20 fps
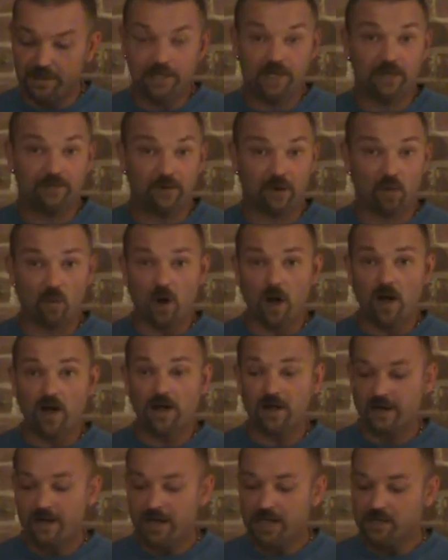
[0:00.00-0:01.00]
If I wanted
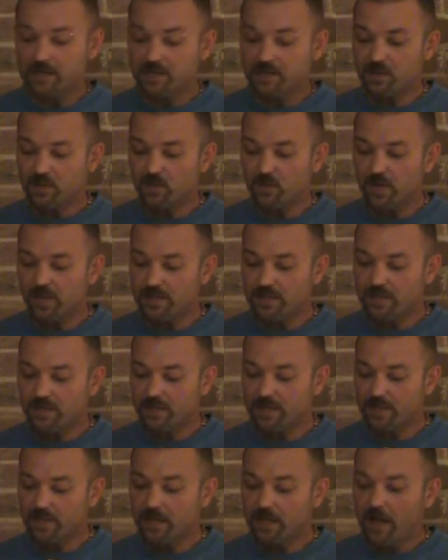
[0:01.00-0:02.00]
a necklace or
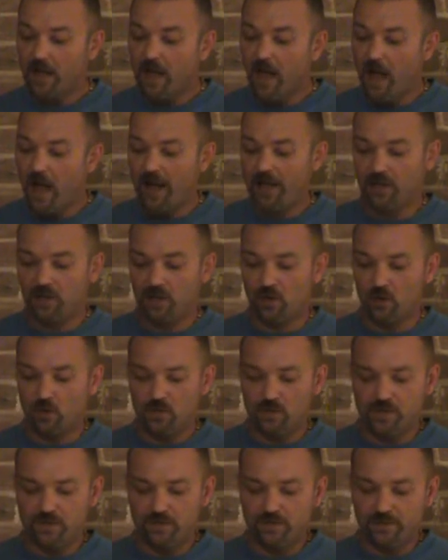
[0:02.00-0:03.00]
bracelet, I could go
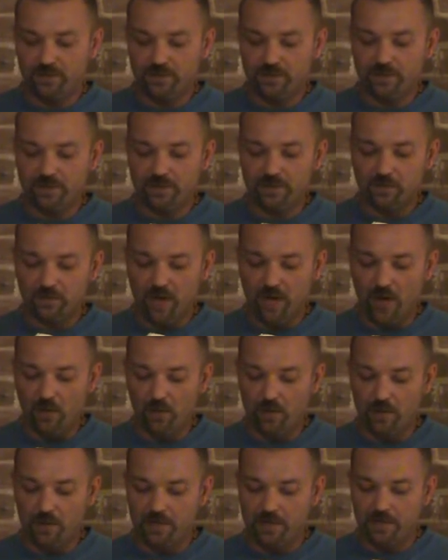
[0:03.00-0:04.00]
to the village and buy
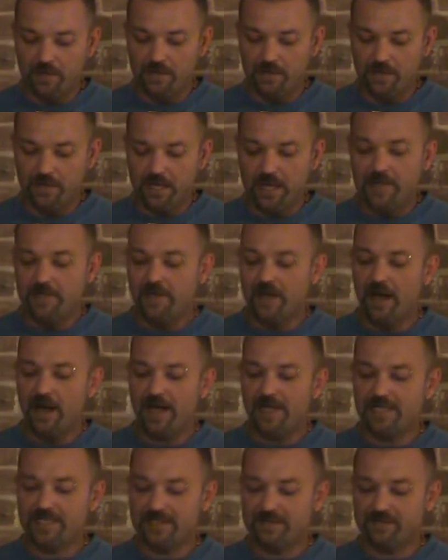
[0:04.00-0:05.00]
one. In the
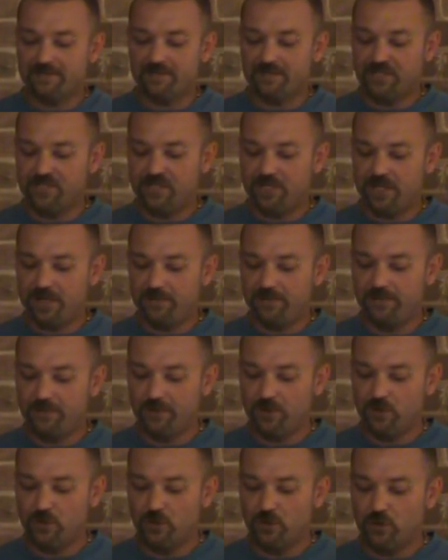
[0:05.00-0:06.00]
eyes of the chief,
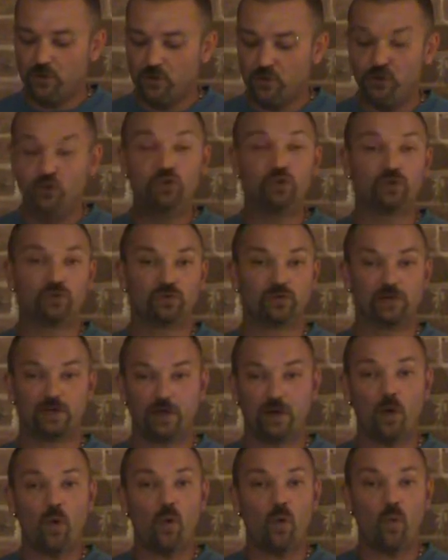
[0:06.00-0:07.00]
jewelry
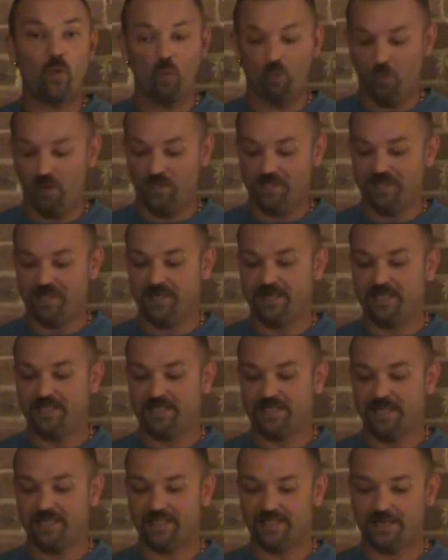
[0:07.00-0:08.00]
wasn't a
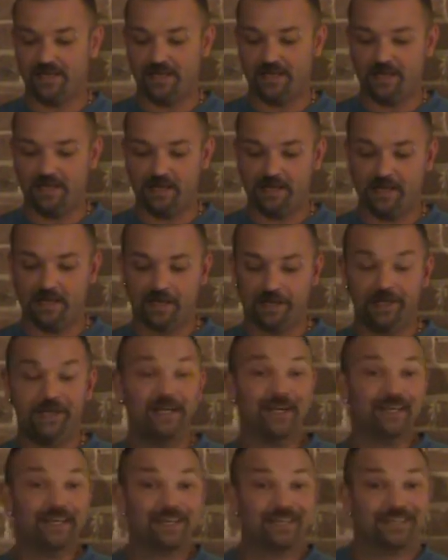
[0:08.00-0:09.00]
necessity.
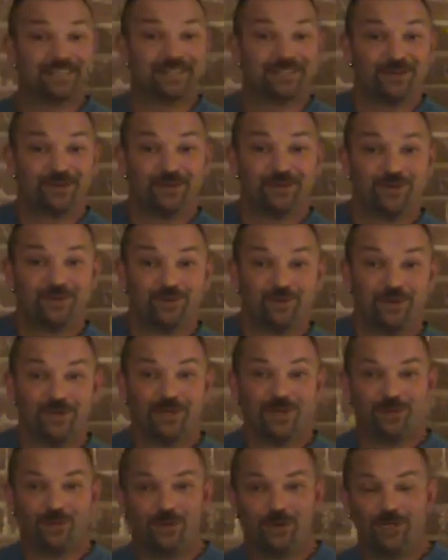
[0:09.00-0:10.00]
Yes, so this
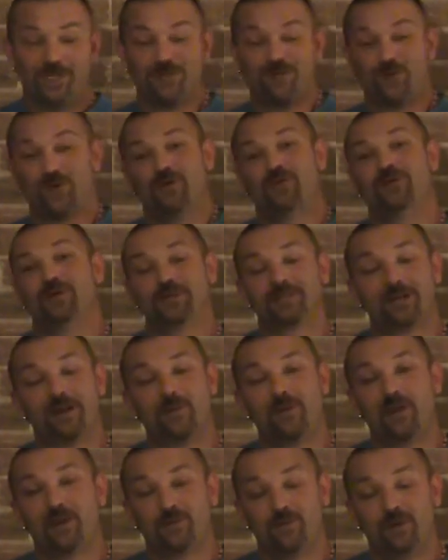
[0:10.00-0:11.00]
place was perfect. I
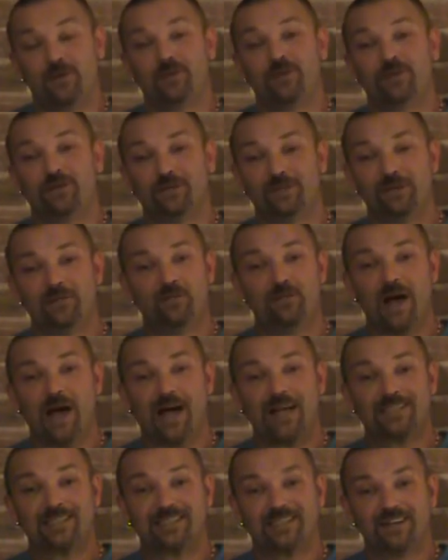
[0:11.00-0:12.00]
mean, we really did
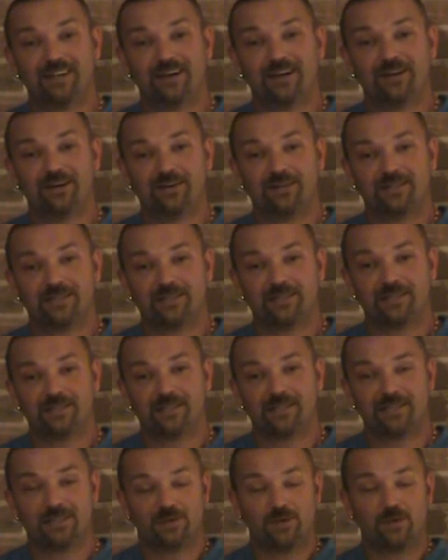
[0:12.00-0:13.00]
bask there and just
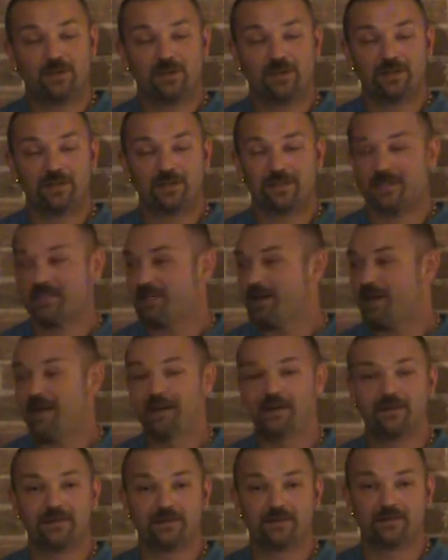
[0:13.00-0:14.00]
soak in the
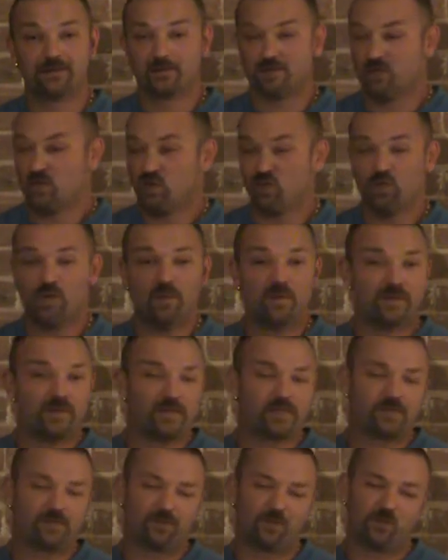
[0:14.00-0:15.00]
sun and swim in
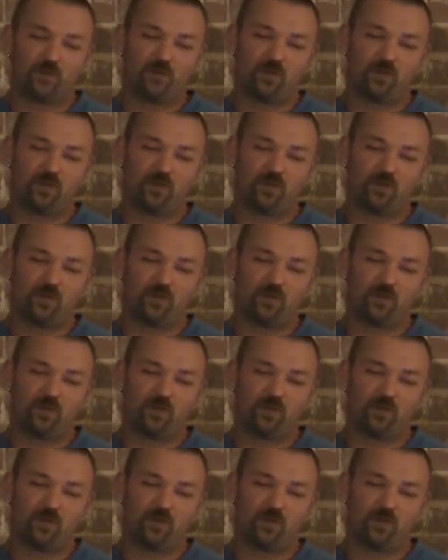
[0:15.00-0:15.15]
this